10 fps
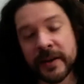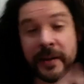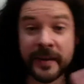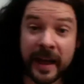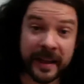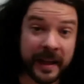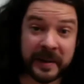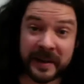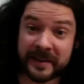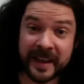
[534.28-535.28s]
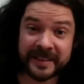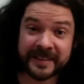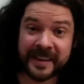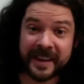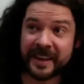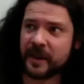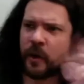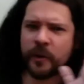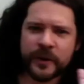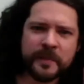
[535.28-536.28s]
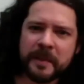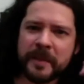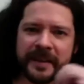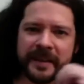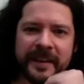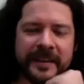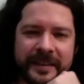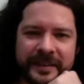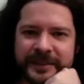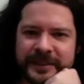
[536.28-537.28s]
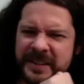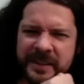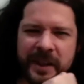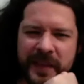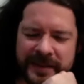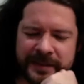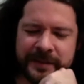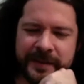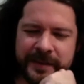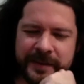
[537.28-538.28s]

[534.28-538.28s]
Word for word: And that, I mean, that's like, oh, you made my day, you know, that's, that's great.